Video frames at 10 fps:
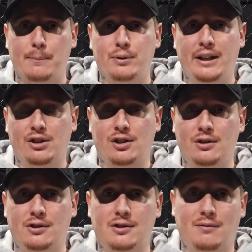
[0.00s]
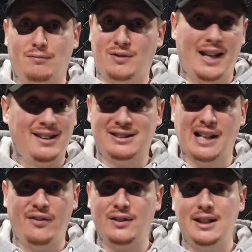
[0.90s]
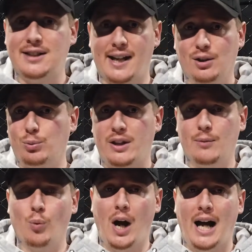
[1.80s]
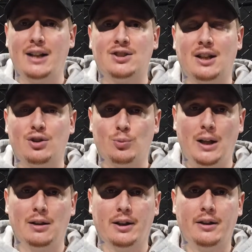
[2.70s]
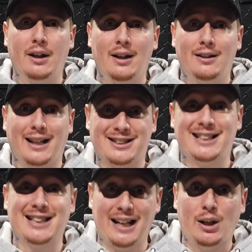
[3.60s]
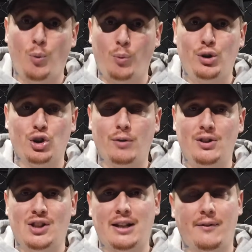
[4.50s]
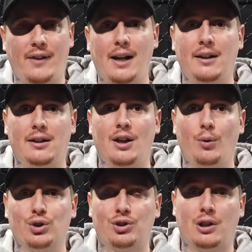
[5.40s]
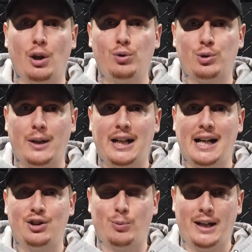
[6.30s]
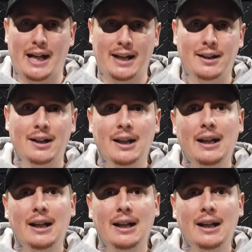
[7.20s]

predictions, that definitely tailed within what I said as well. And that's exactly what we saw inside the fight. You know, it was close 29-28.